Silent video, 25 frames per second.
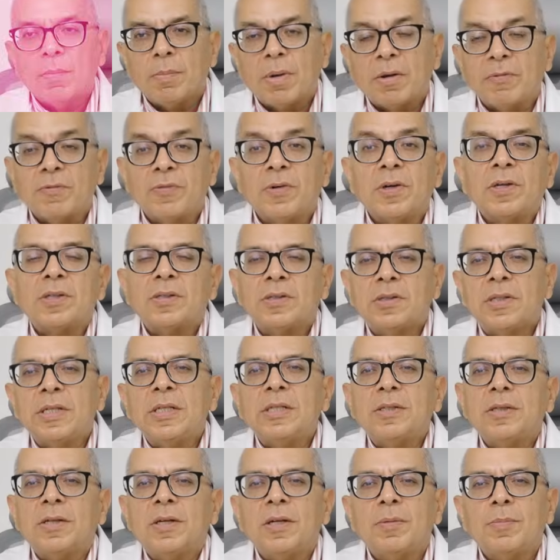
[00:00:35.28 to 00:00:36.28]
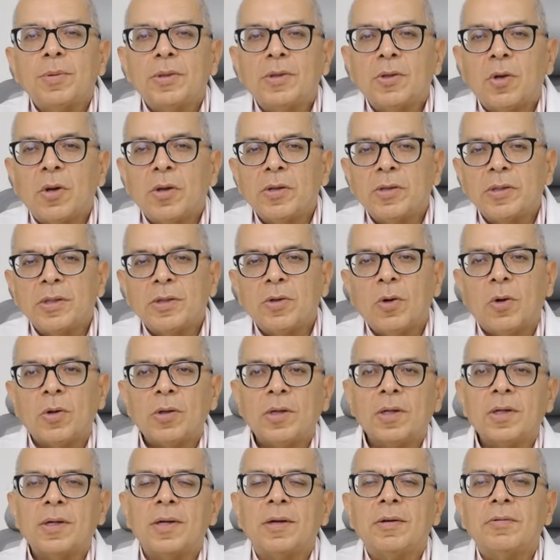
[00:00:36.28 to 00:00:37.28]
my first teacher in pathology,
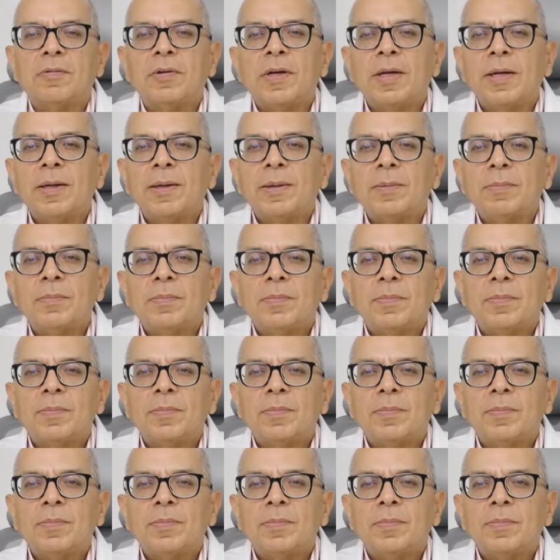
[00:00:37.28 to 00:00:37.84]
Dr. Karve,